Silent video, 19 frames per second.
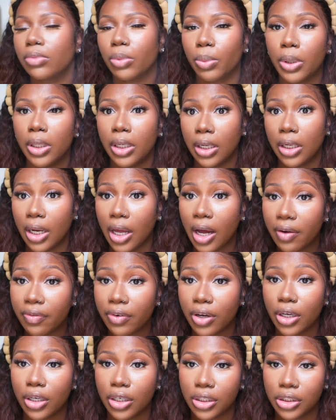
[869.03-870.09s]
We love
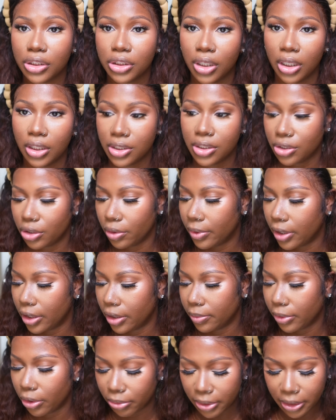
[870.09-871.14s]
a good Charlotte Tilbury
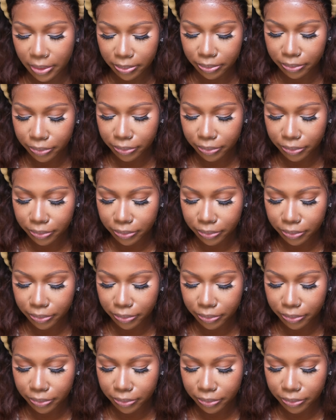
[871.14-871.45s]
moment.